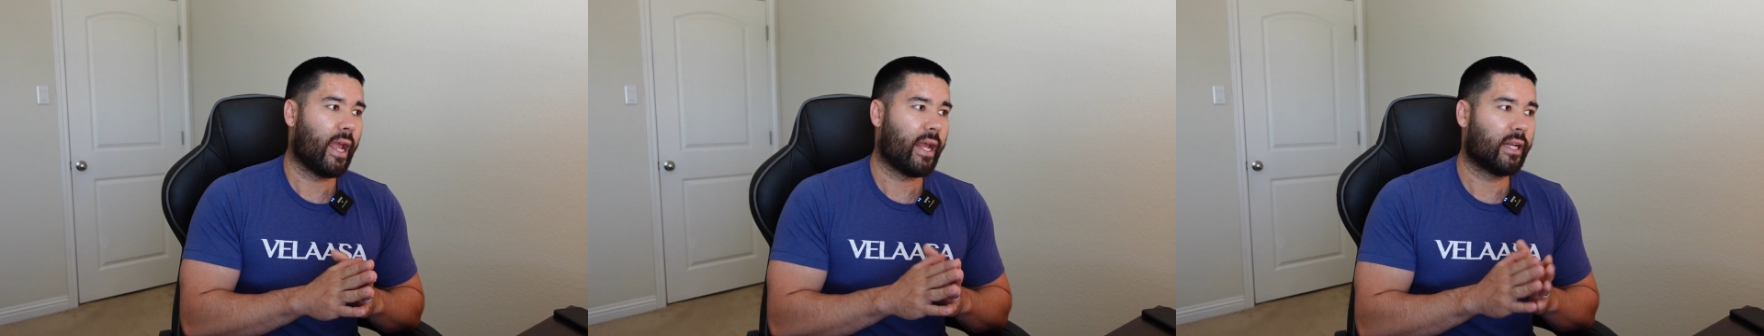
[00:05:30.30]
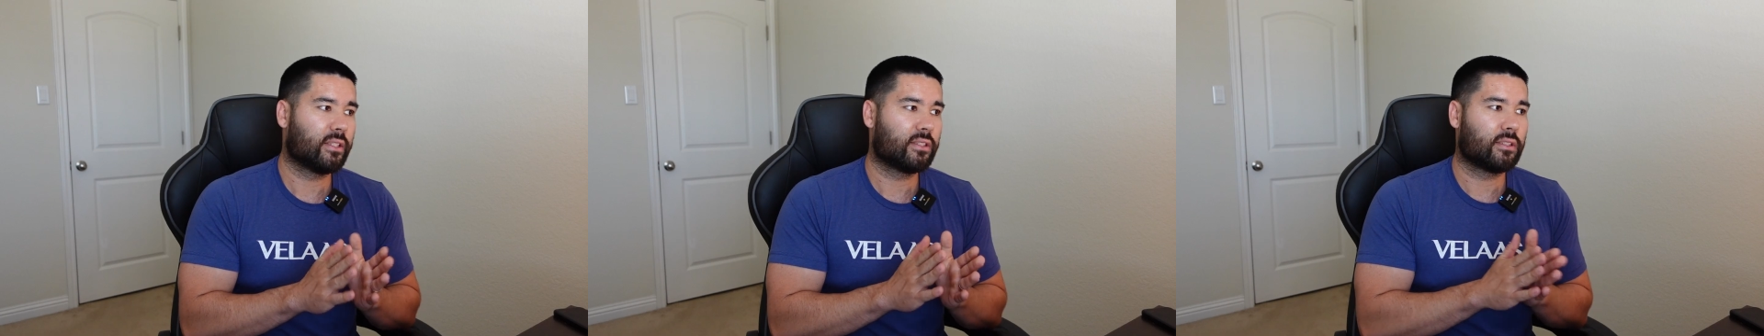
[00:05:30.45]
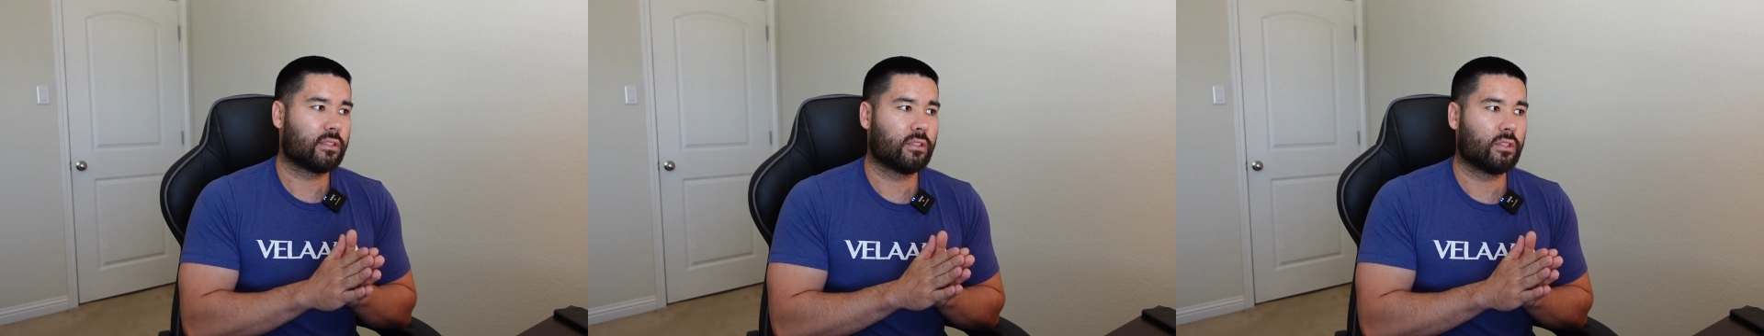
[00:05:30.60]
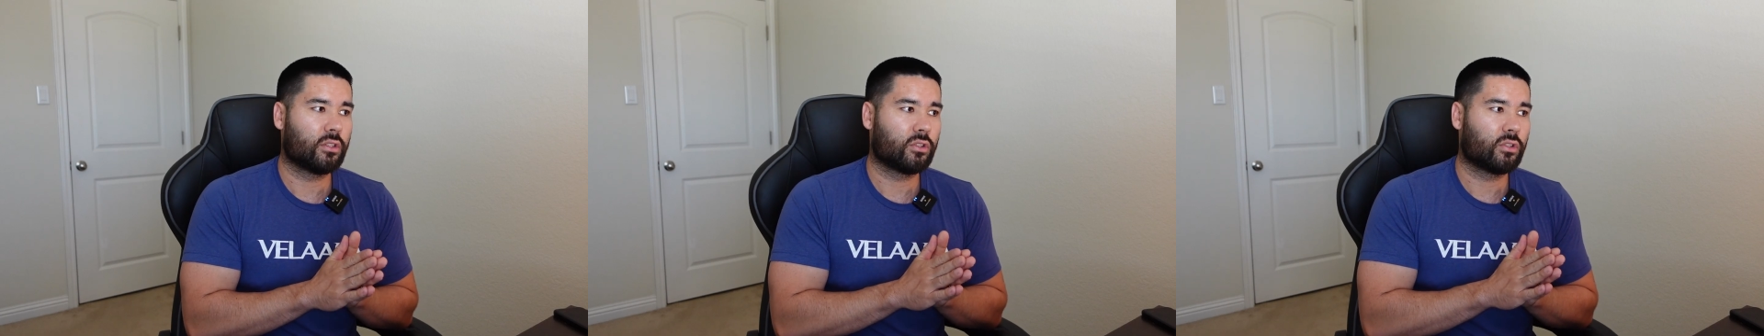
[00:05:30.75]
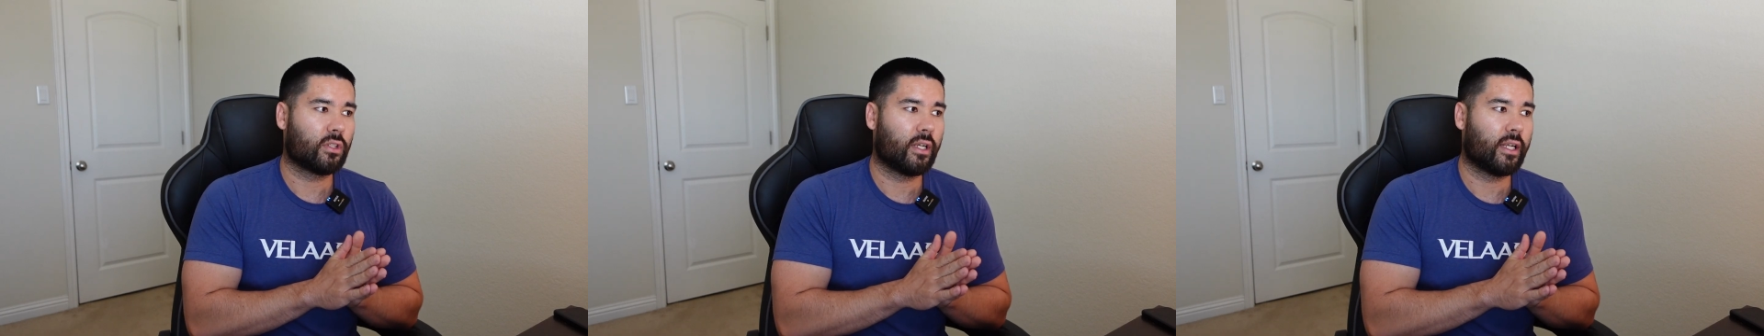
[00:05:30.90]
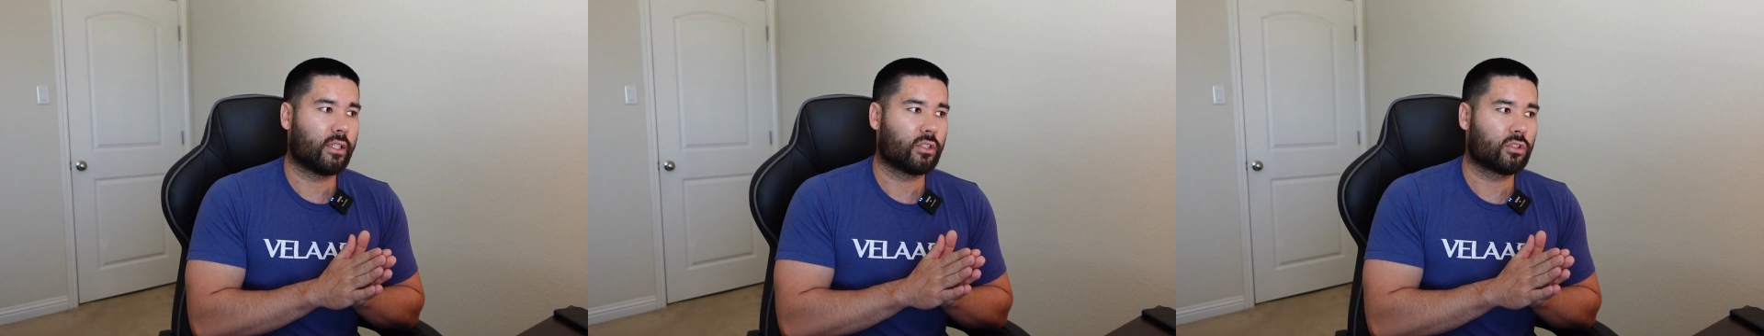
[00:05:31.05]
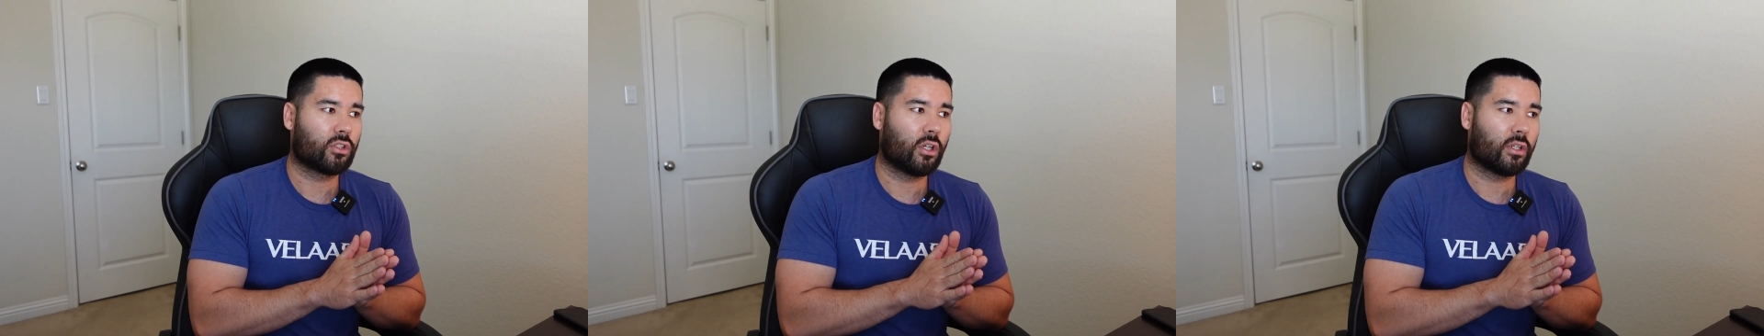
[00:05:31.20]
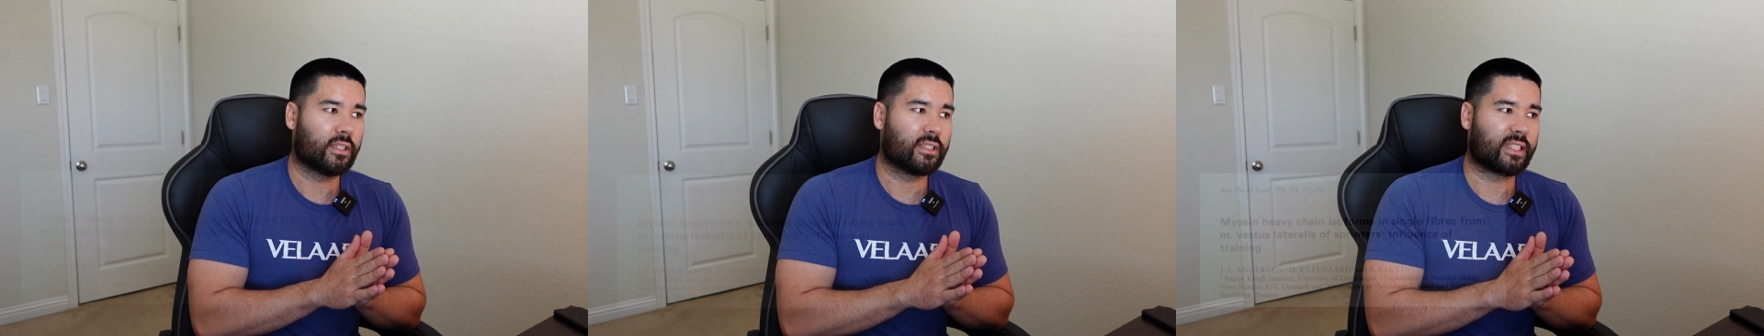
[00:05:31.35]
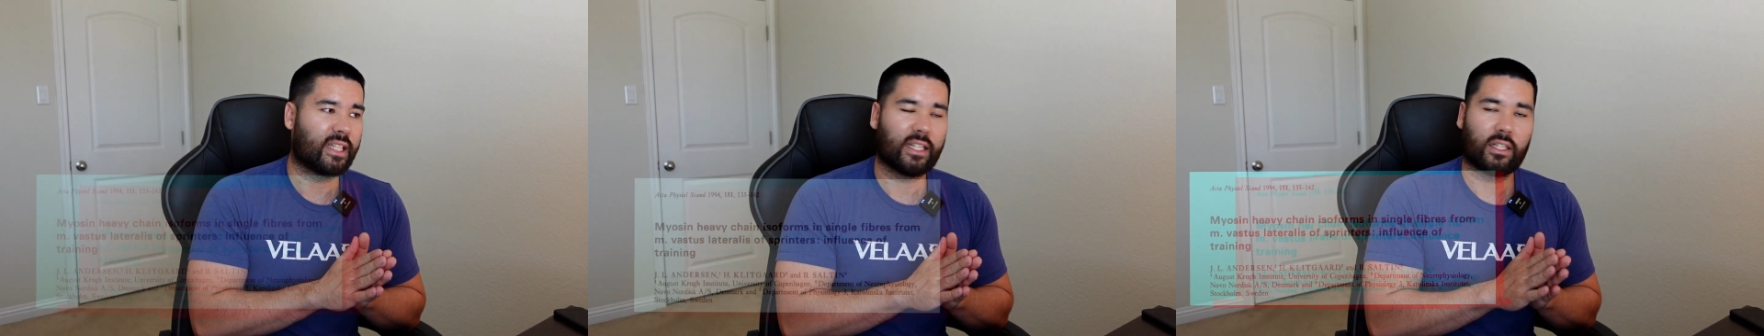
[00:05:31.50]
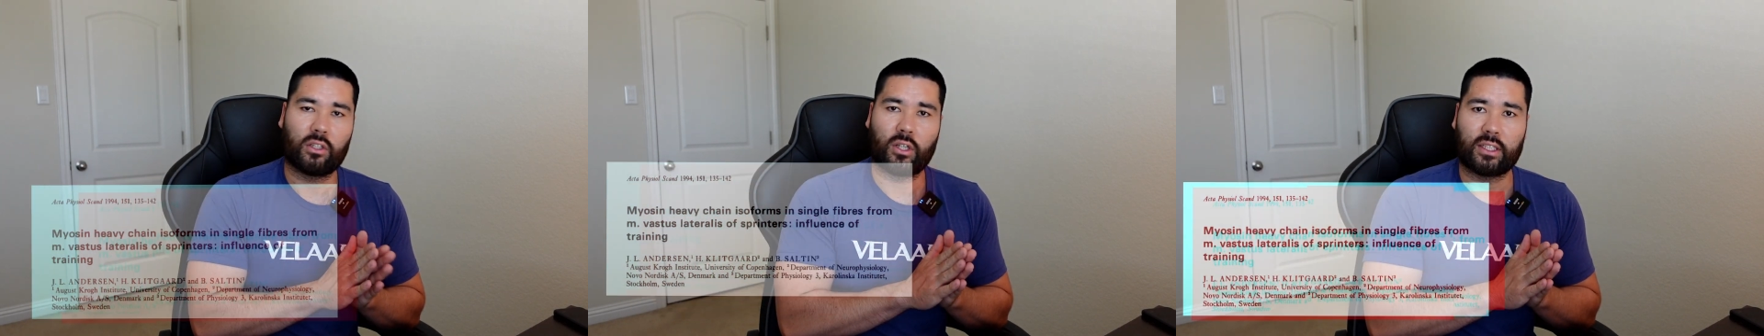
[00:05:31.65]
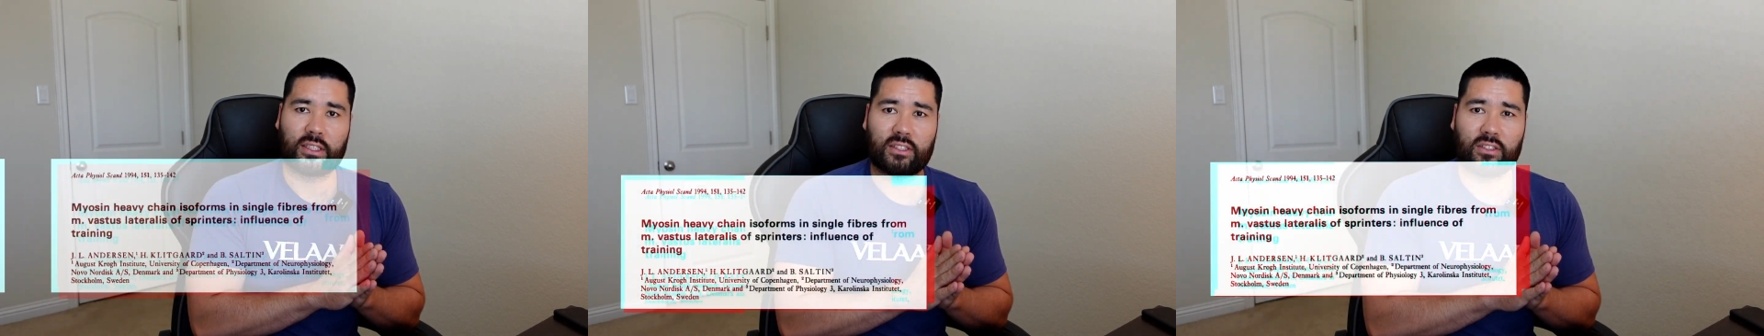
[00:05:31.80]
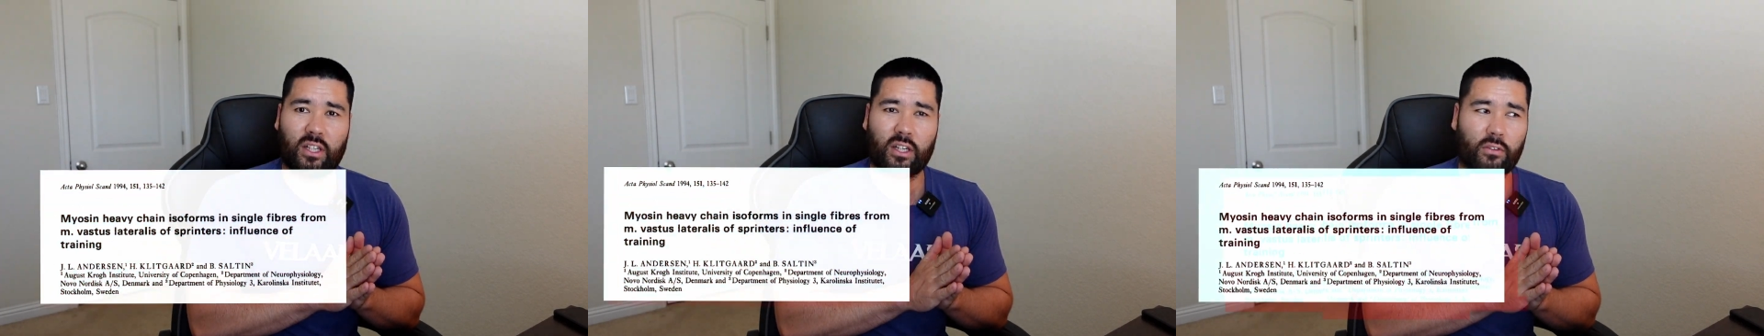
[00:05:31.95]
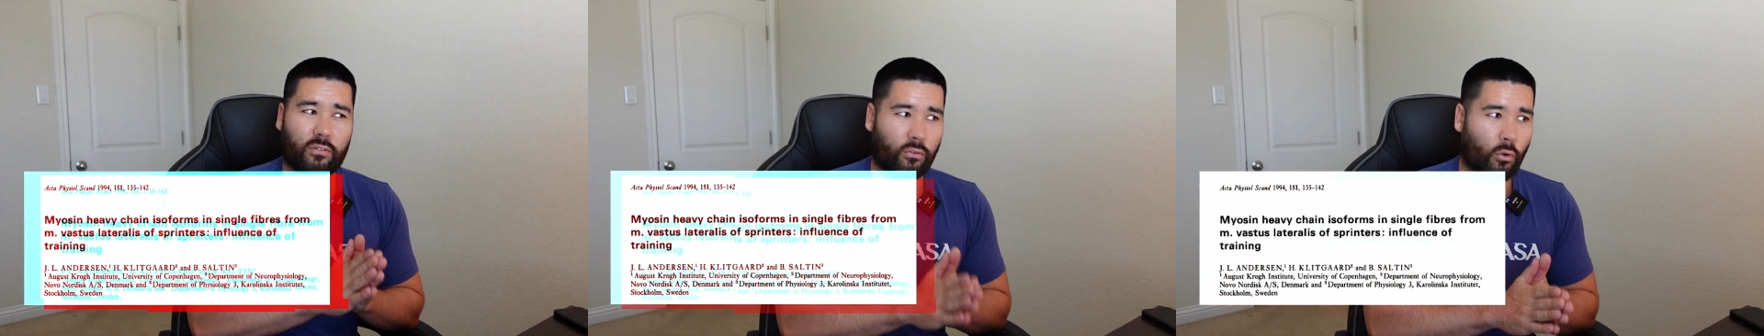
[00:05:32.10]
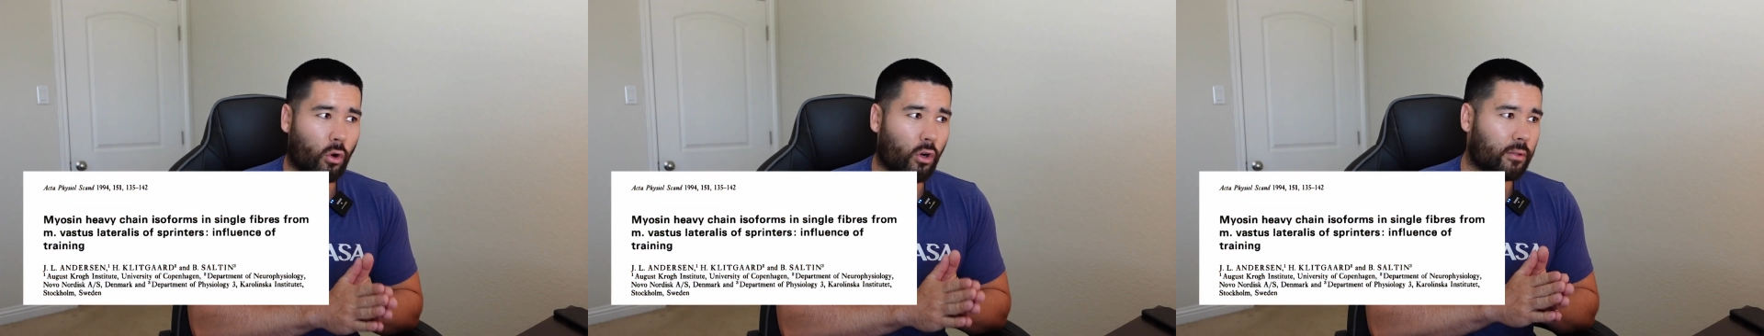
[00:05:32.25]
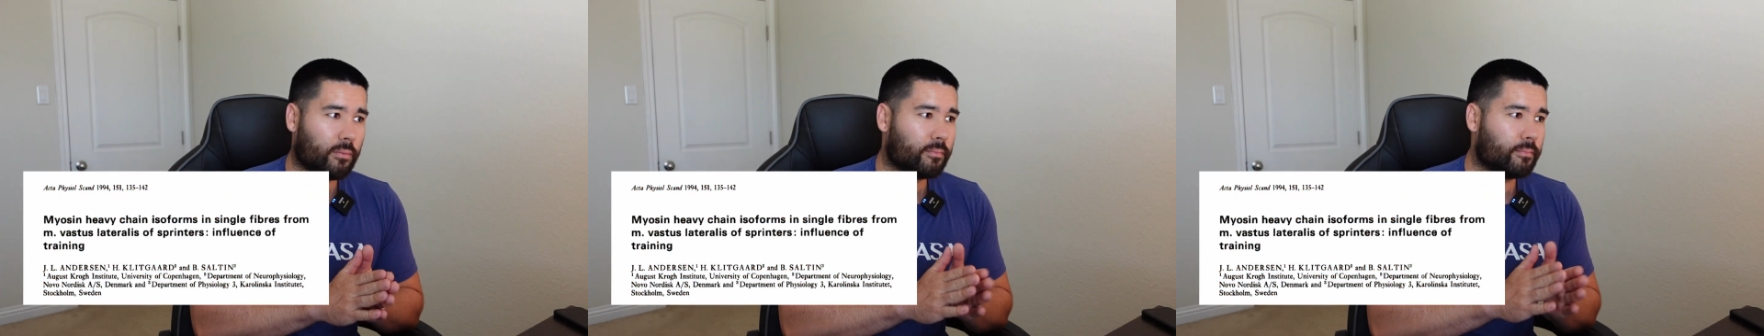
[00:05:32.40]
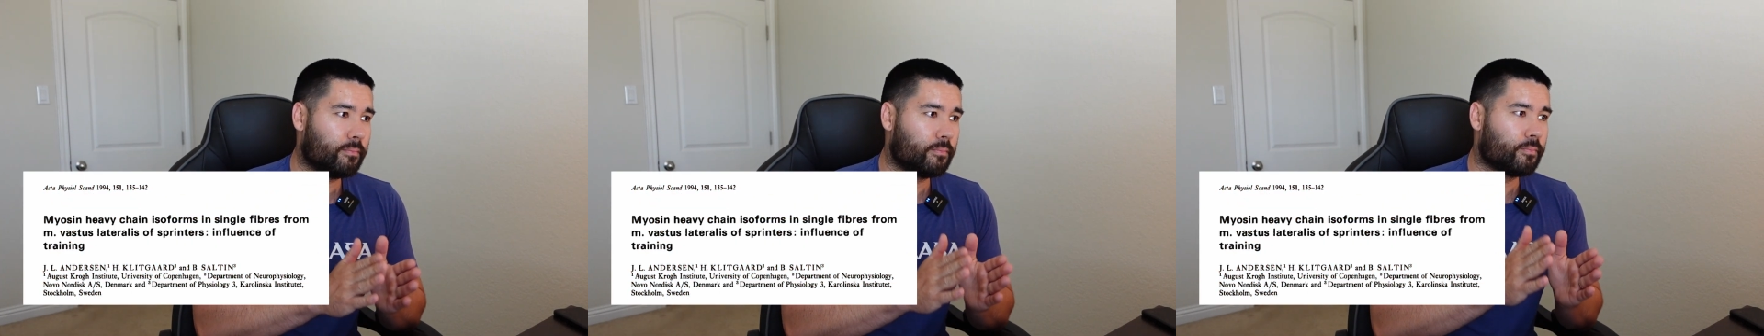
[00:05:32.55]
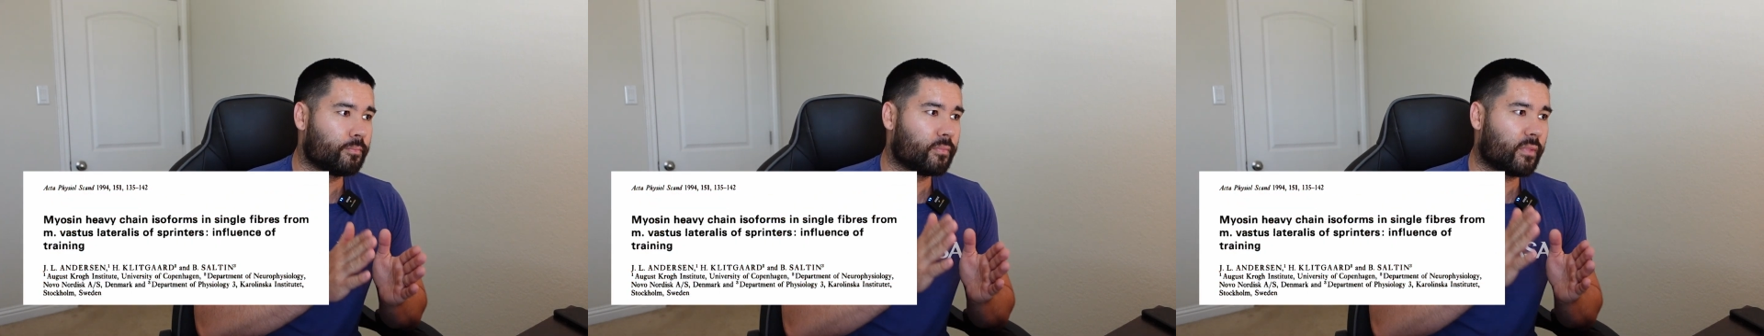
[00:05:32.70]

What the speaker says: Anderson and his colleagues again in 1994,